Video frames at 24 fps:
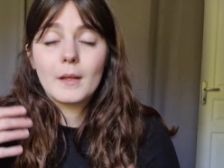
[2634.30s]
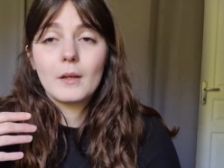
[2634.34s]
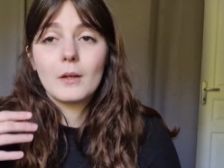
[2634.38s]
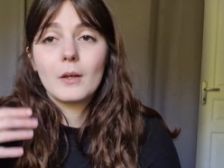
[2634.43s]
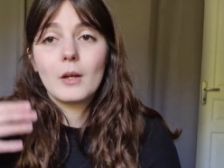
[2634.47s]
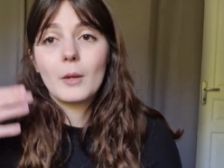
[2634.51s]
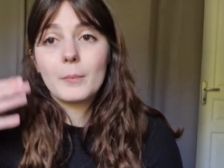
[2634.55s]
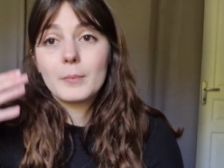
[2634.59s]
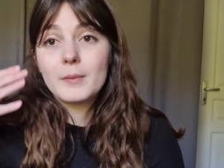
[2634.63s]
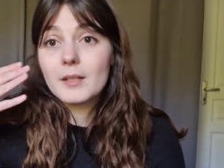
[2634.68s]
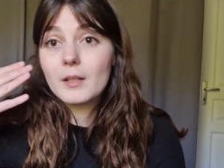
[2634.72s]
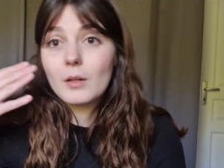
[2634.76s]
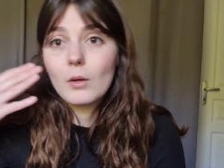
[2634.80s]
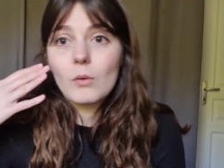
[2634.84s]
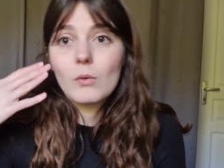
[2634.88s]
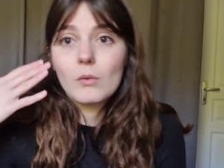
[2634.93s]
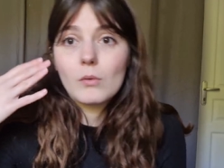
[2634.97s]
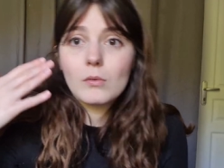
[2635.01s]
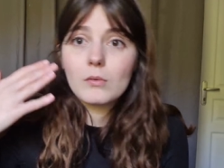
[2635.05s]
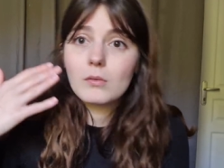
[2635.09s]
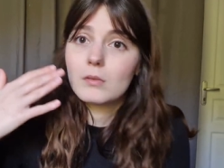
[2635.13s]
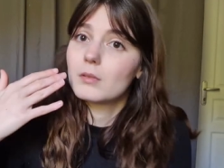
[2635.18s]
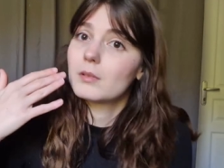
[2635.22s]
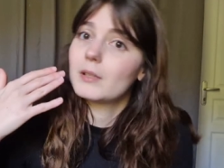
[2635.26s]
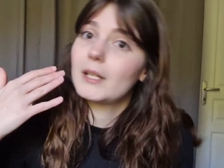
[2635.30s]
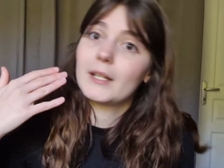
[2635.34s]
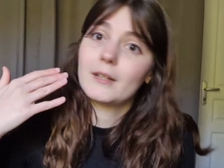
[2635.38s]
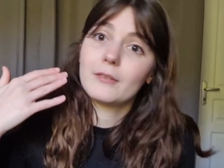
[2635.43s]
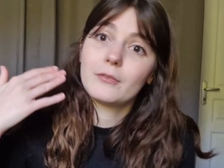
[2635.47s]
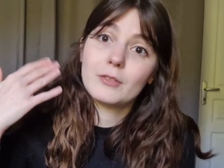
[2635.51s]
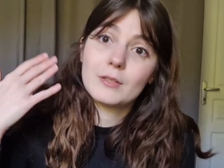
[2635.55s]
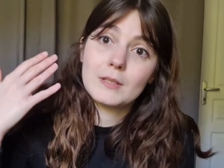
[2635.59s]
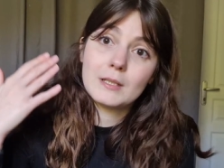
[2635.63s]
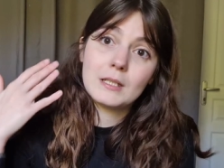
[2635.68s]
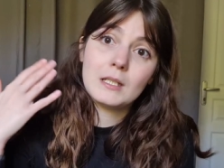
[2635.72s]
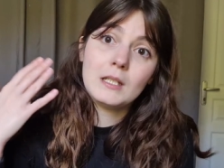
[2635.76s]
optical like
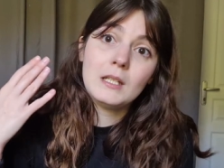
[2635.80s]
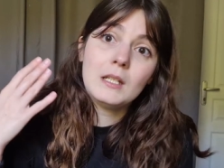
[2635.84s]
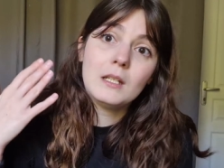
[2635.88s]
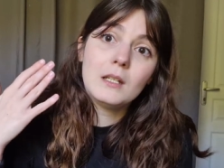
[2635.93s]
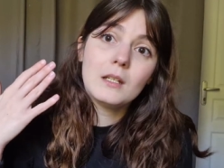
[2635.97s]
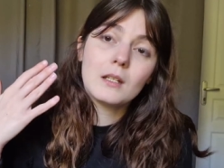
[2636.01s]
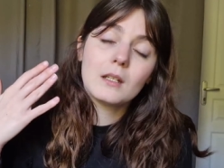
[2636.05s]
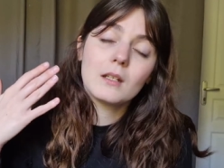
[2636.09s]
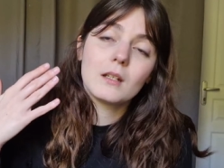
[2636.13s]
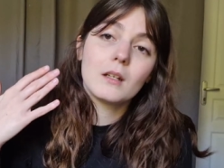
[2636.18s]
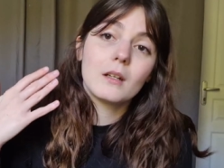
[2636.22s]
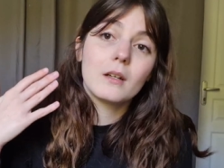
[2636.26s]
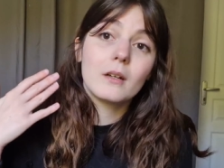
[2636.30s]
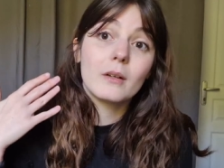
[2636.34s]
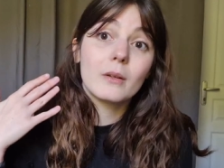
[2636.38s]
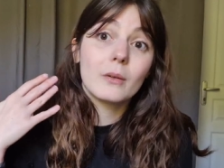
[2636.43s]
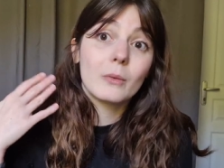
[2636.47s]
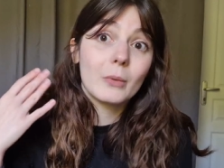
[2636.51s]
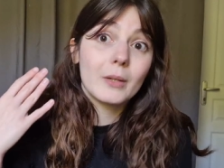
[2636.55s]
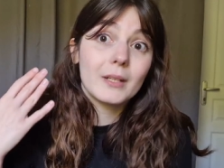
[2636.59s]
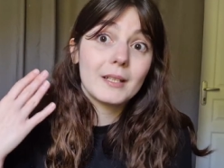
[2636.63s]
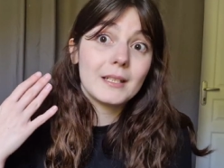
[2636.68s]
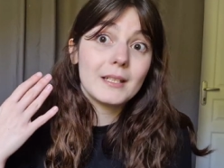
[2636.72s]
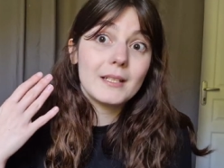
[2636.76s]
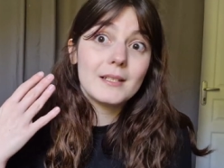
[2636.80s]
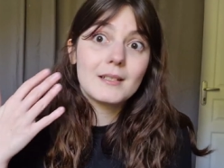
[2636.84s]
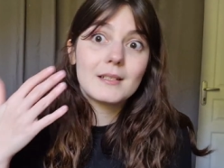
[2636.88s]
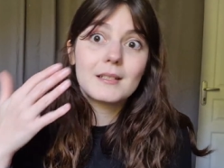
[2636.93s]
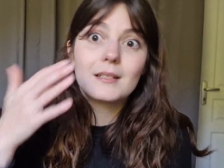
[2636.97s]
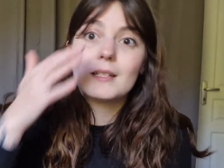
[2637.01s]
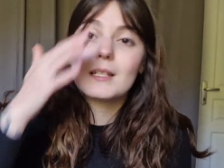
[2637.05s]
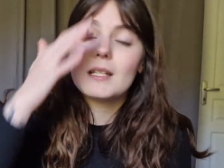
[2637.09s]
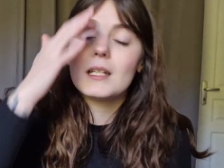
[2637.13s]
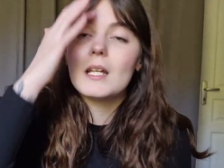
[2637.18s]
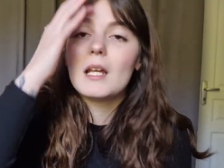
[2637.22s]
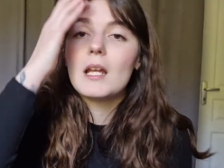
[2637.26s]
fatigue quite
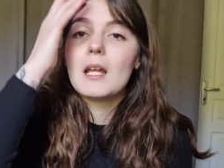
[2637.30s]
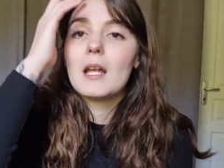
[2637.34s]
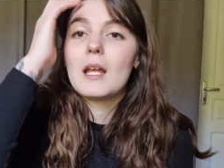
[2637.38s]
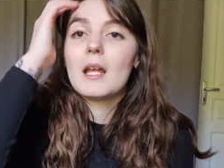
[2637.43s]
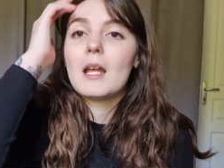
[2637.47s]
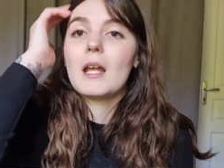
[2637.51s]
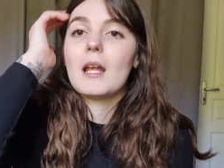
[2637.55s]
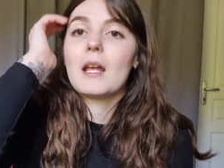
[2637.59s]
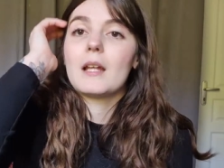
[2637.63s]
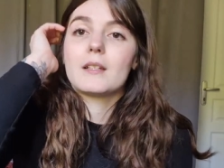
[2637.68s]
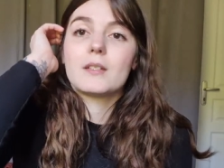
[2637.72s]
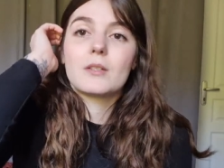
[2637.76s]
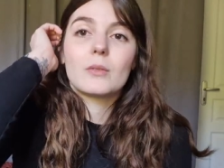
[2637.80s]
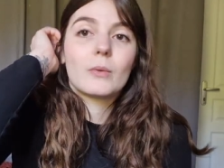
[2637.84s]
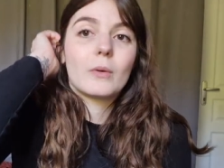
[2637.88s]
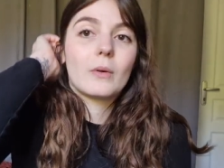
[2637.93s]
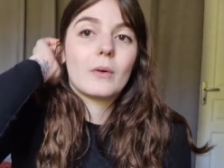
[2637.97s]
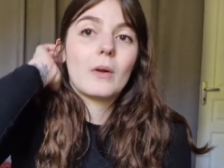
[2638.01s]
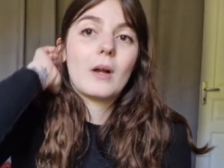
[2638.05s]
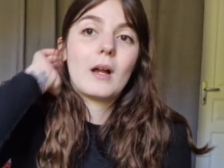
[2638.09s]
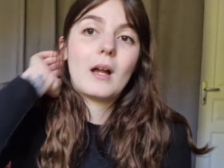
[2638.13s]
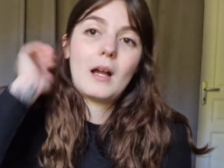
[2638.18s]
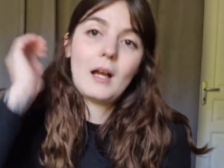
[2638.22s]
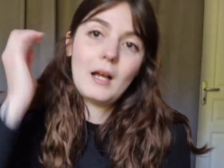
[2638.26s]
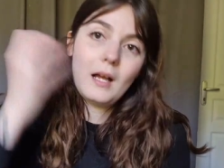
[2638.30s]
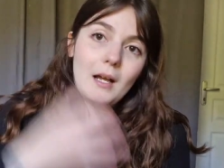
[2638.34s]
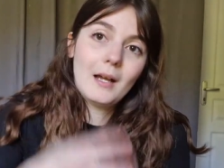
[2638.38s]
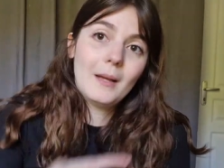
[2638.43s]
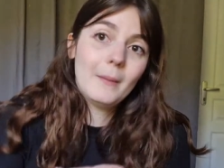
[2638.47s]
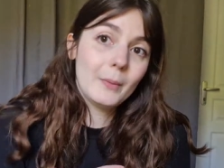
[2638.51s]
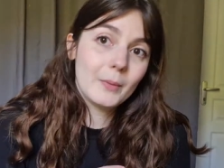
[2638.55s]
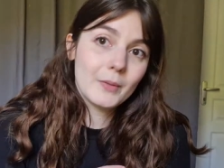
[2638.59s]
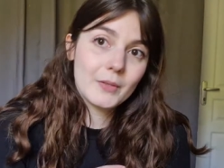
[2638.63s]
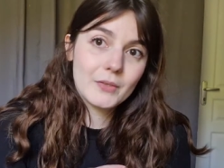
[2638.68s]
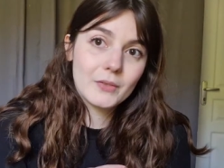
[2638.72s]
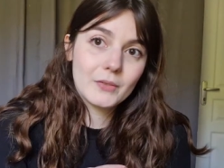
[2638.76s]
easily, and so I
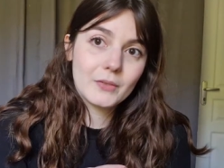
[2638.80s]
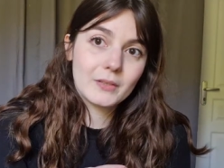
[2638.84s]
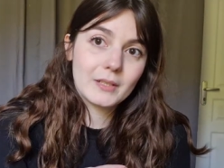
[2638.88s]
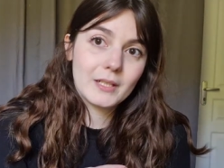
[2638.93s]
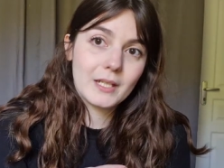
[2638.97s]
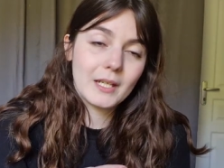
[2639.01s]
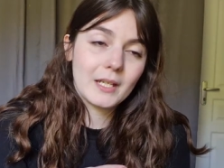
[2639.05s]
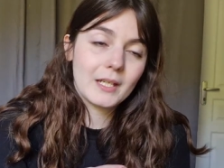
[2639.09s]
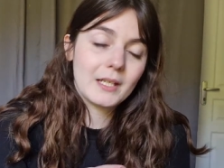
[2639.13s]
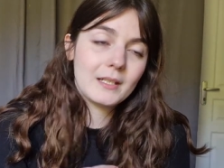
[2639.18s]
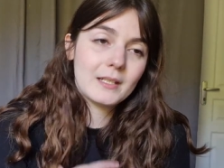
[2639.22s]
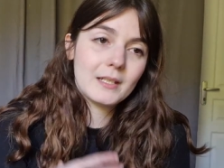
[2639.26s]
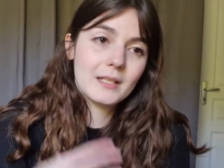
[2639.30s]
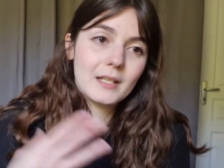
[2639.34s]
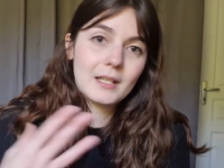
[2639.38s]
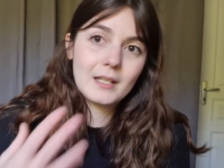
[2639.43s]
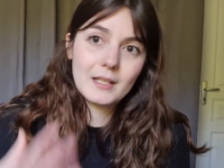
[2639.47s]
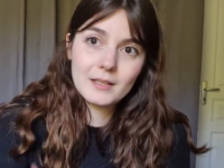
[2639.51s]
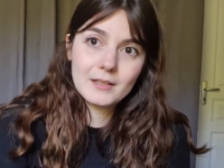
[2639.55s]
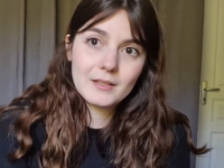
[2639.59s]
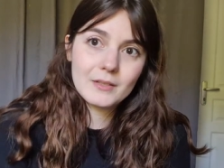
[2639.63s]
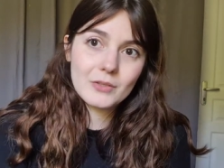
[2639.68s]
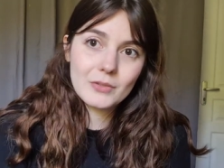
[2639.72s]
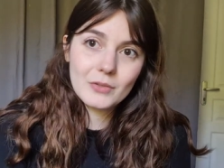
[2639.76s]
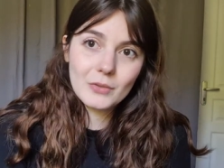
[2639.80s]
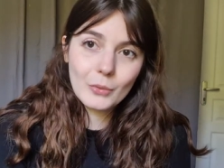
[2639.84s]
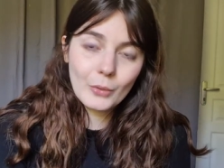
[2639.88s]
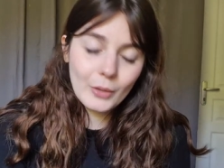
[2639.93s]
personally hate it, so